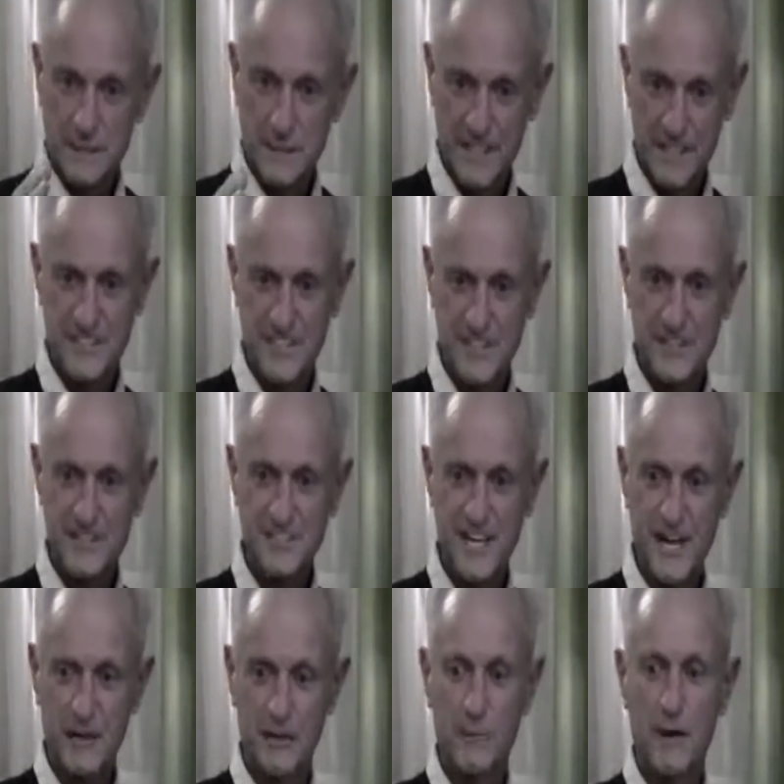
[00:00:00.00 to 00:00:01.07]
listen to the
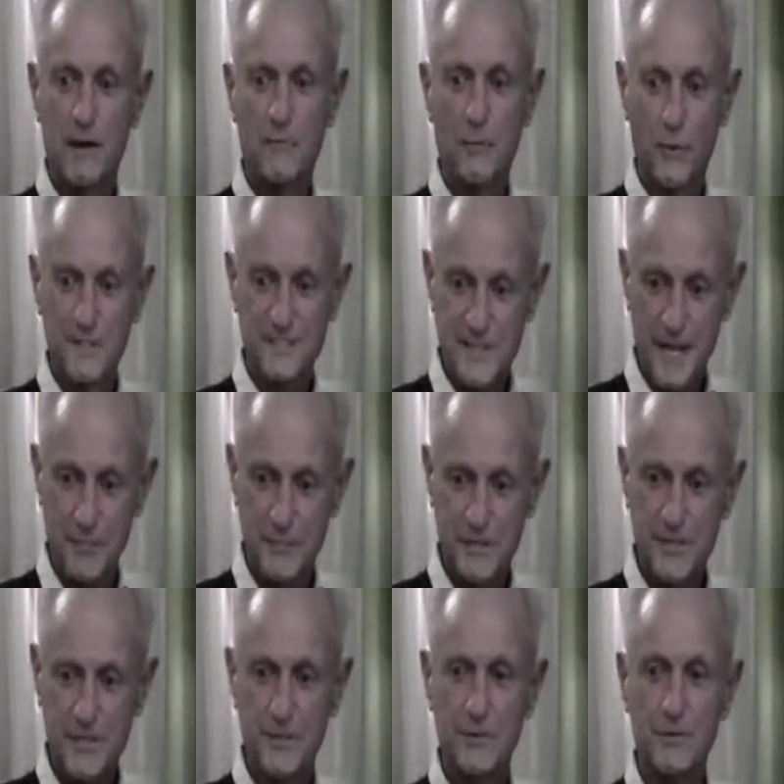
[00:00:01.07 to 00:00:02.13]
sound of my voice. I'm
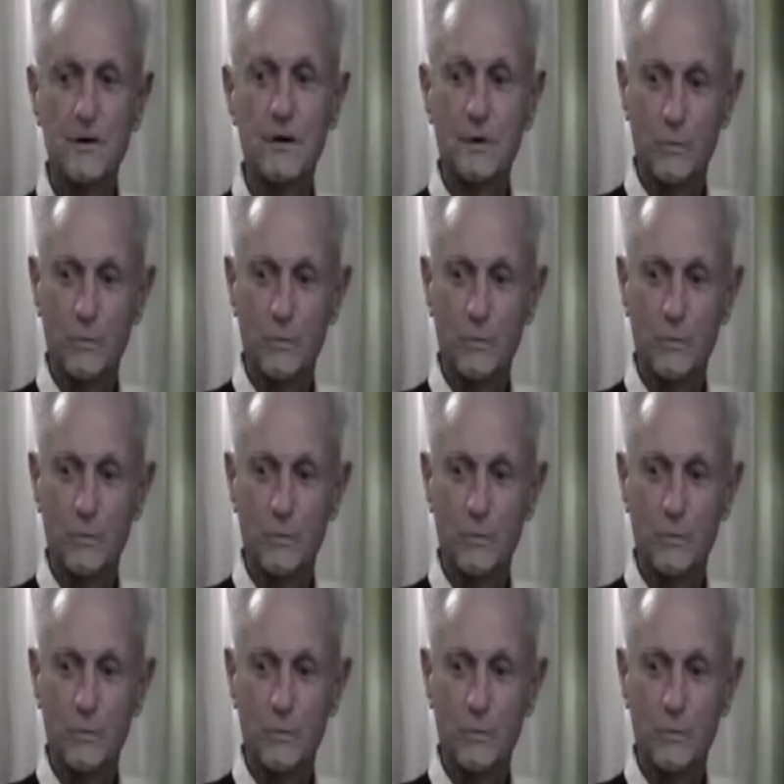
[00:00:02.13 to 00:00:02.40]
here.